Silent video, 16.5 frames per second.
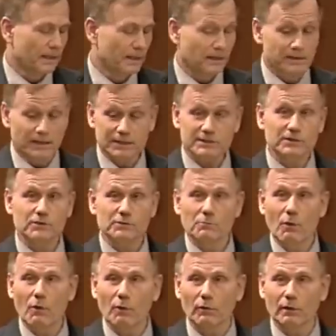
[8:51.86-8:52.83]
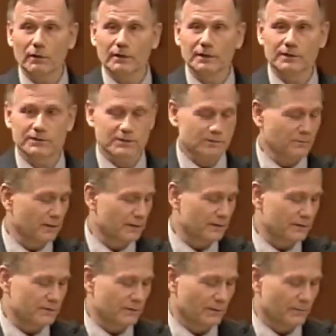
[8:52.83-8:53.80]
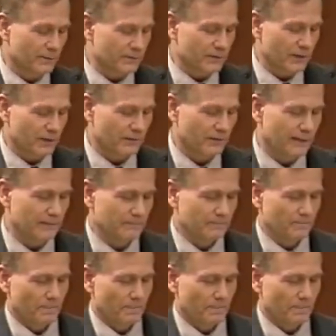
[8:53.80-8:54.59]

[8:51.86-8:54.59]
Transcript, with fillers: And that's a small instrument, the trumpet generally.